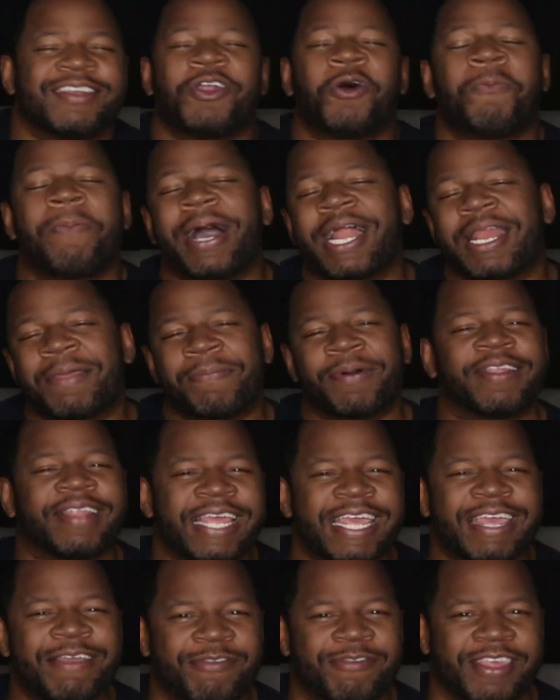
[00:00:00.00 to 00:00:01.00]
nobody
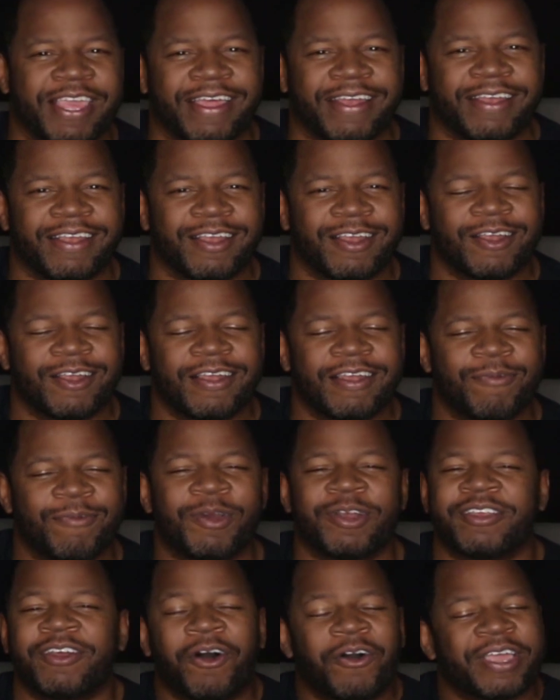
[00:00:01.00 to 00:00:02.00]
believes it. We're
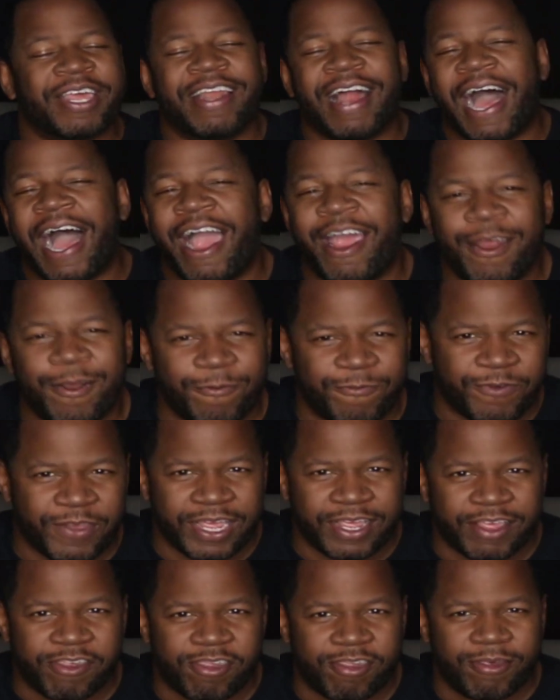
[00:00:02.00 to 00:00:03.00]
talking Iron
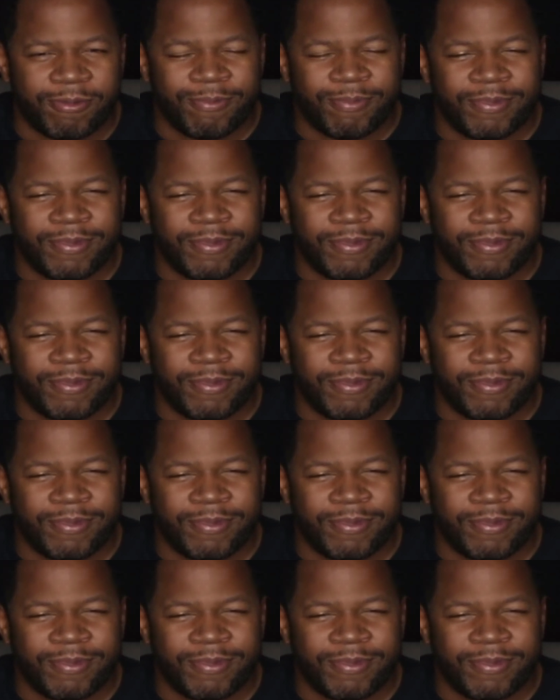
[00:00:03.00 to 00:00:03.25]
Fist.